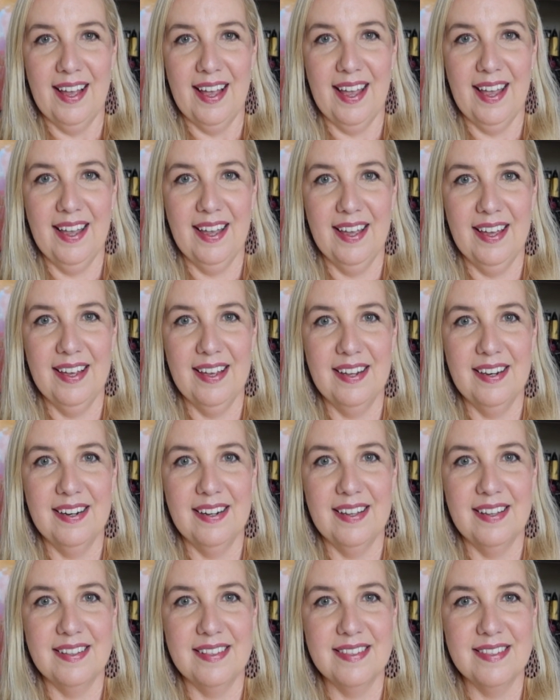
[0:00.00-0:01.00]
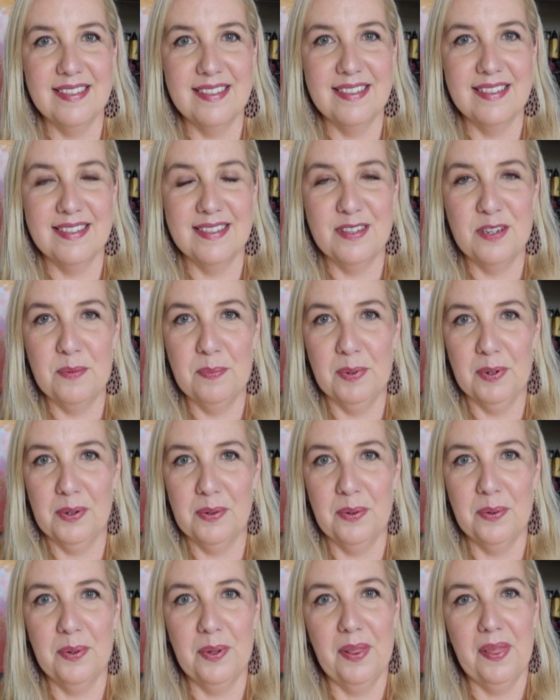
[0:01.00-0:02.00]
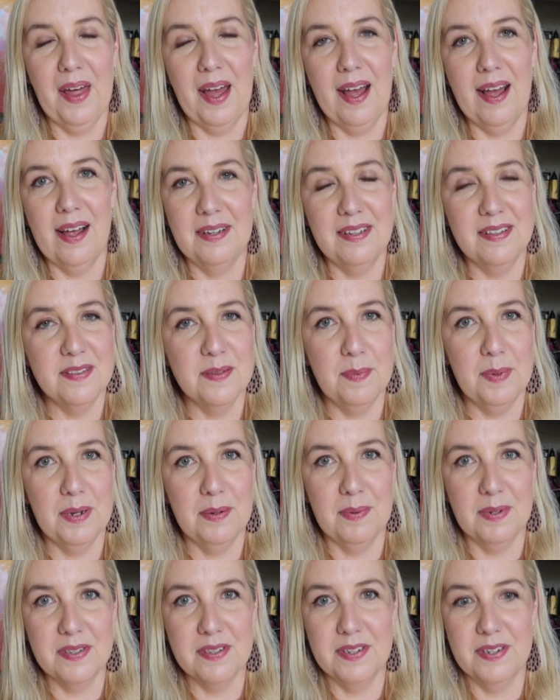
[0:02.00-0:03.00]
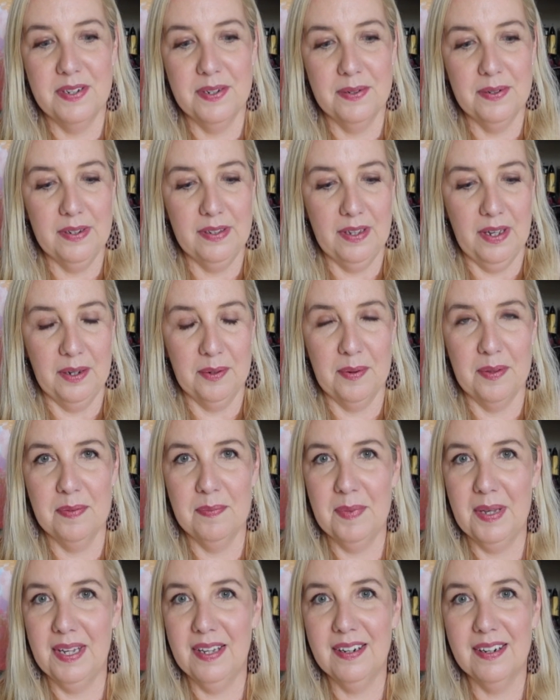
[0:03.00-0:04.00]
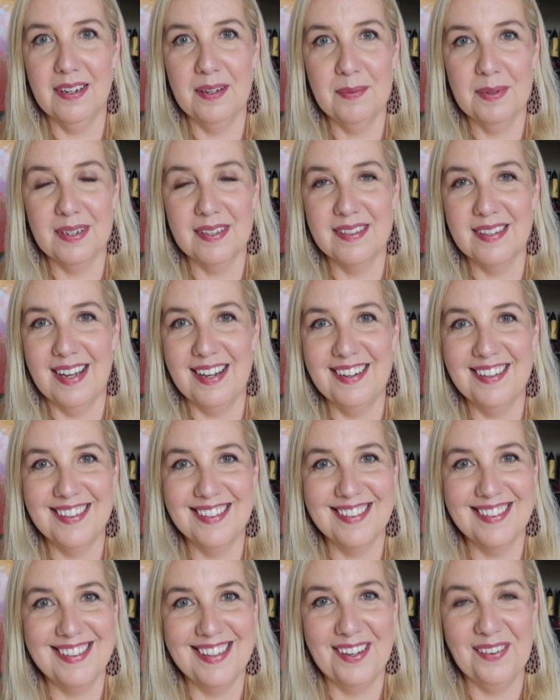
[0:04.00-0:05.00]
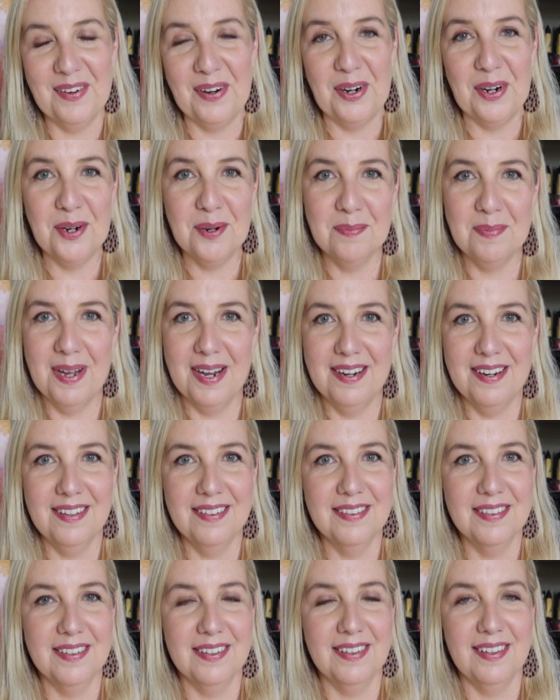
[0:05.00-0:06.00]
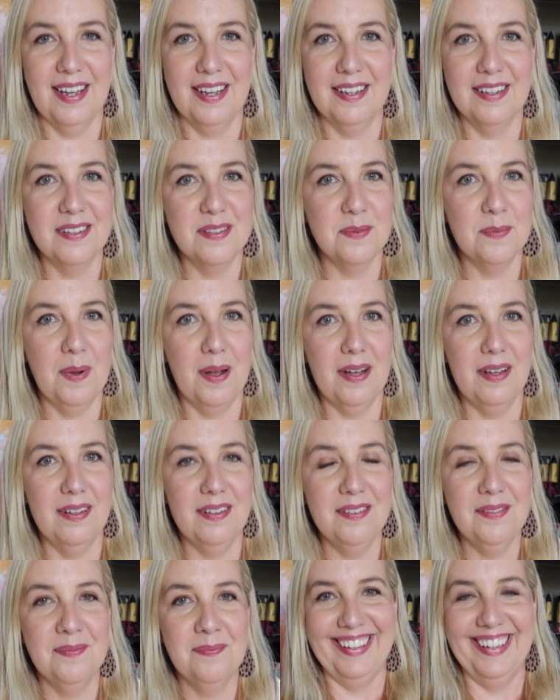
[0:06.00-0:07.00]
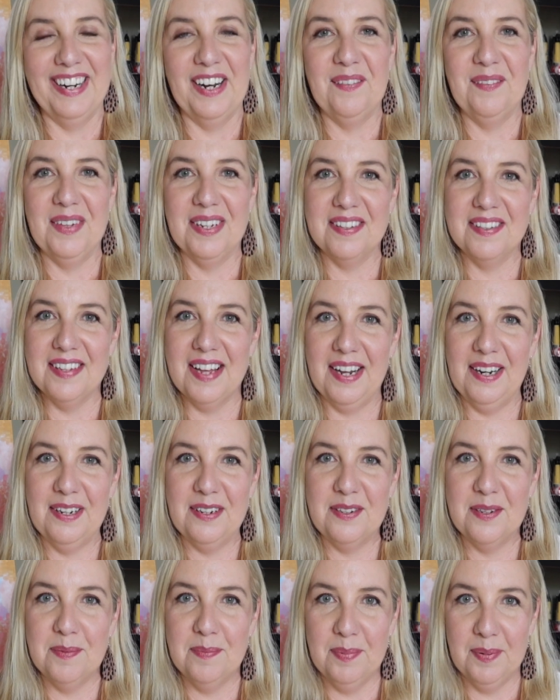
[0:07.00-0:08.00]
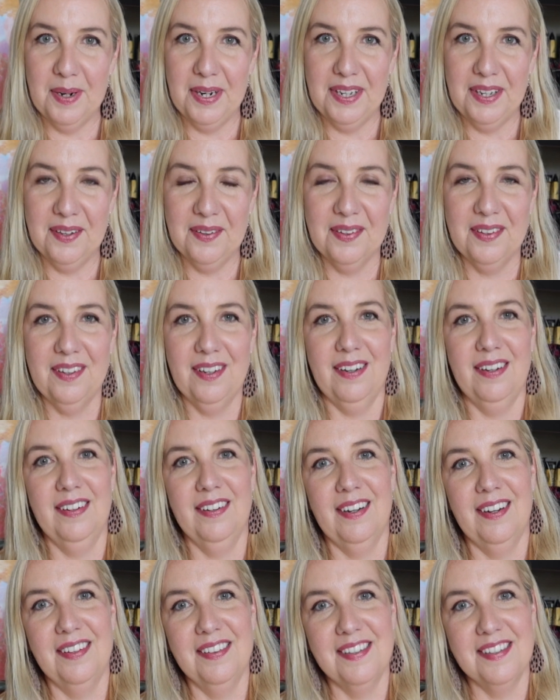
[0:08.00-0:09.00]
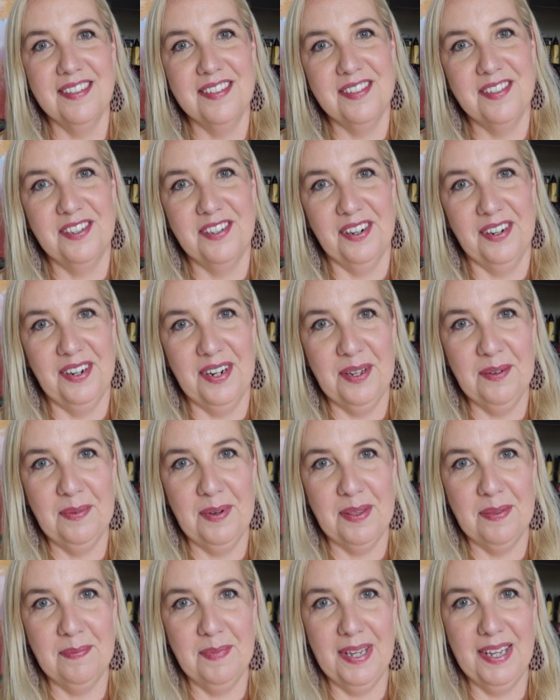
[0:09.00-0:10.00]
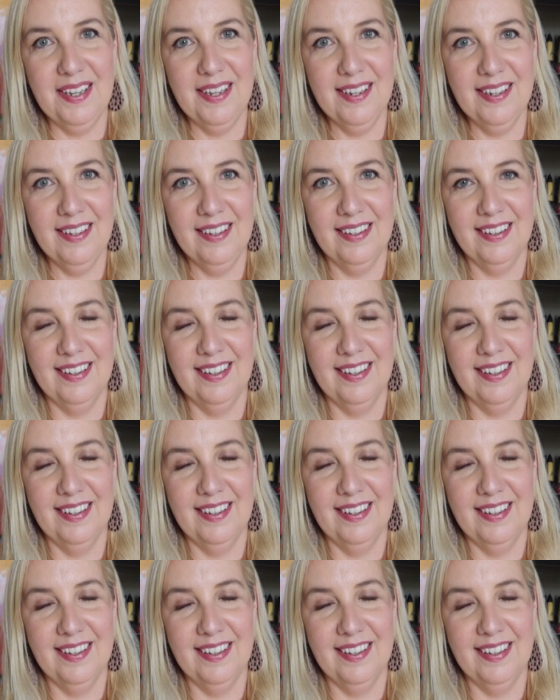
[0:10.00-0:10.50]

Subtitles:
And it's super cool that Isabel wants to do it along with me, and I'm excited to see what her paintings look like as well. And I'm excited to bring you along on this journey with me.